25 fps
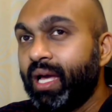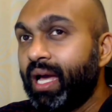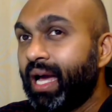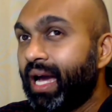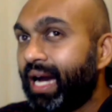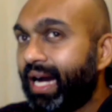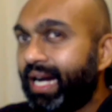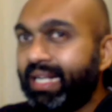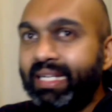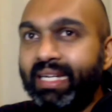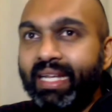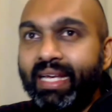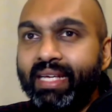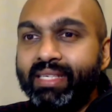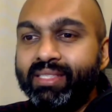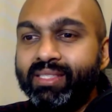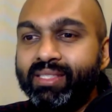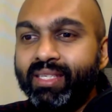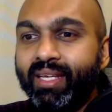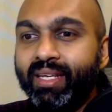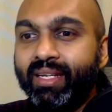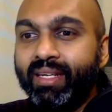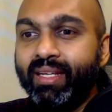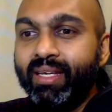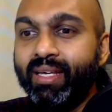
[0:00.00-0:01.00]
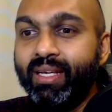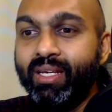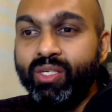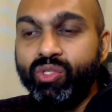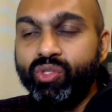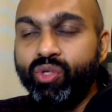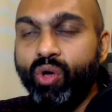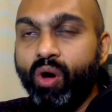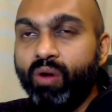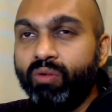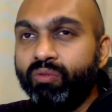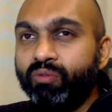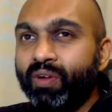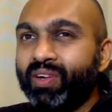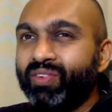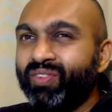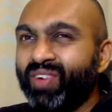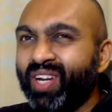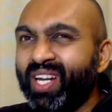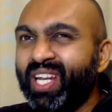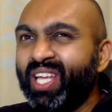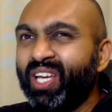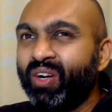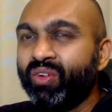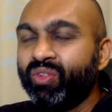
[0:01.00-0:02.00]
untested software
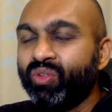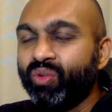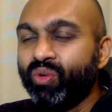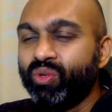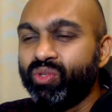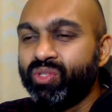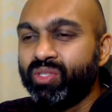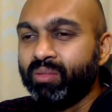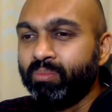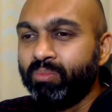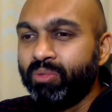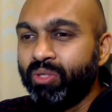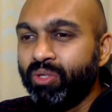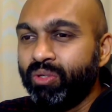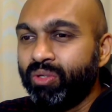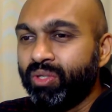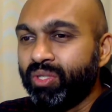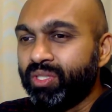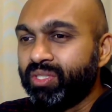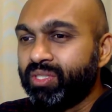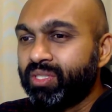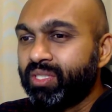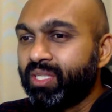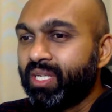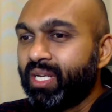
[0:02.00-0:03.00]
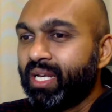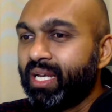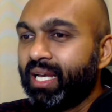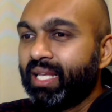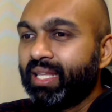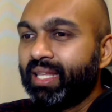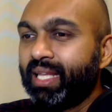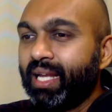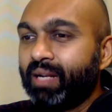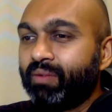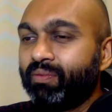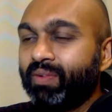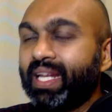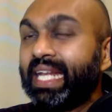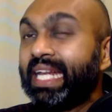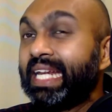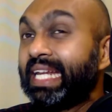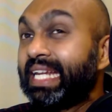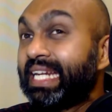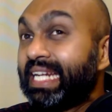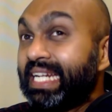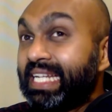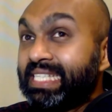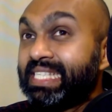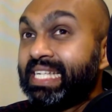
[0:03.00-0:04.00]
running on those computers that were
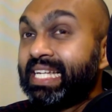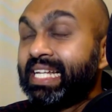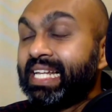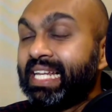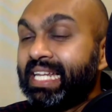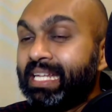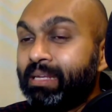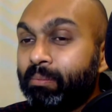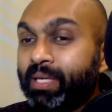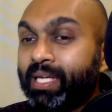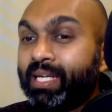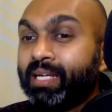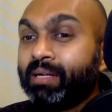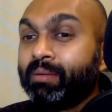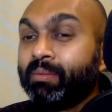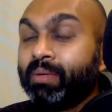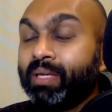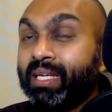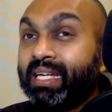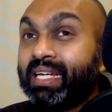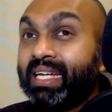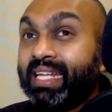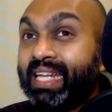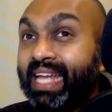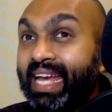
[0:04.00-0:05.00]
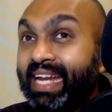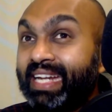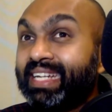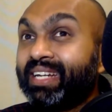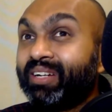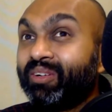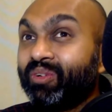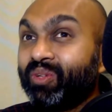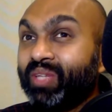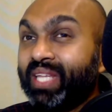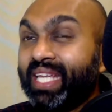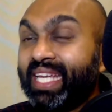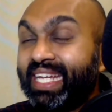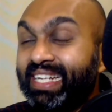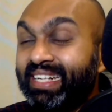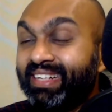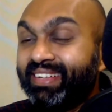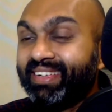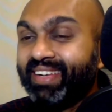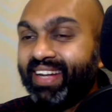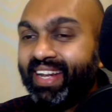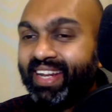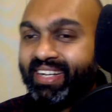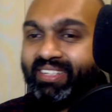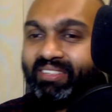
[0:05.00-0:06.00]
increasingly becoming connected to the
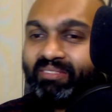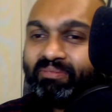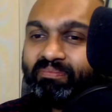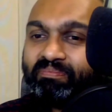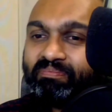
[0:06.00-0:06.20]
internet.